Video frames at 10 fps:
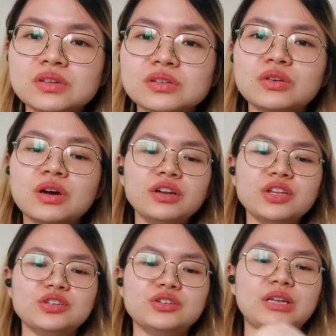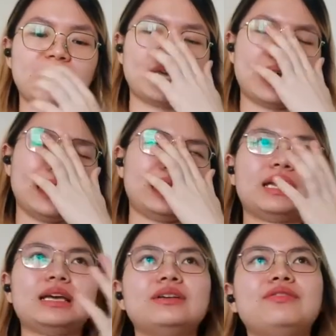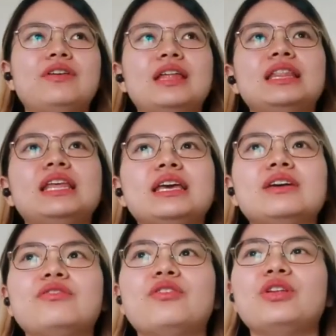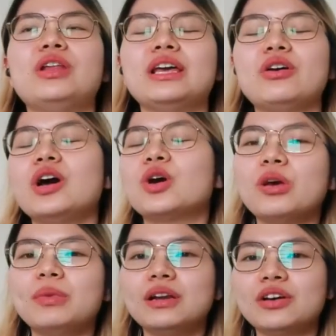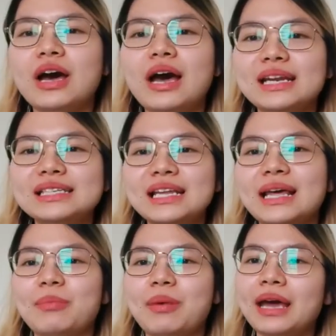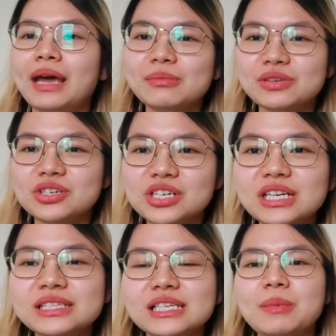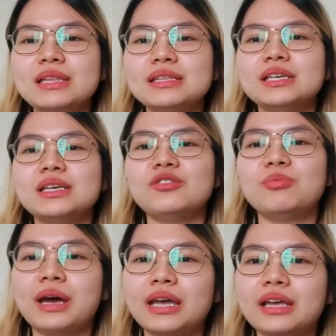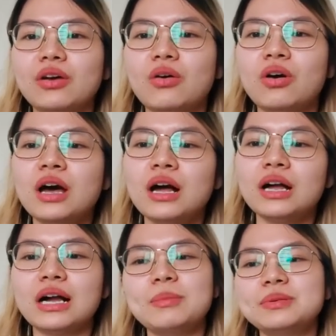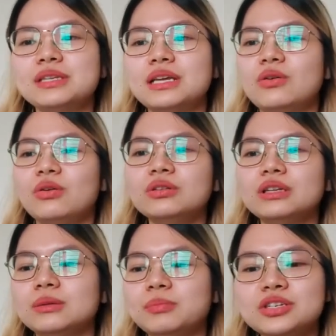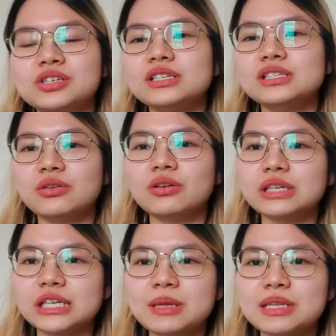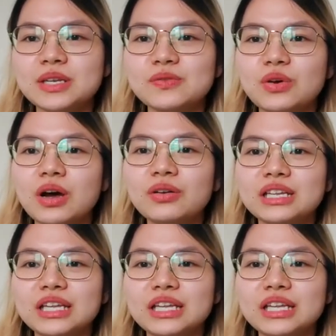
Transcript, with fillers: So how did you like get like funding for like your equipment? Because I understand like buying the machine is expensive, buying your cups and all the pitchers and all is expensive. So how did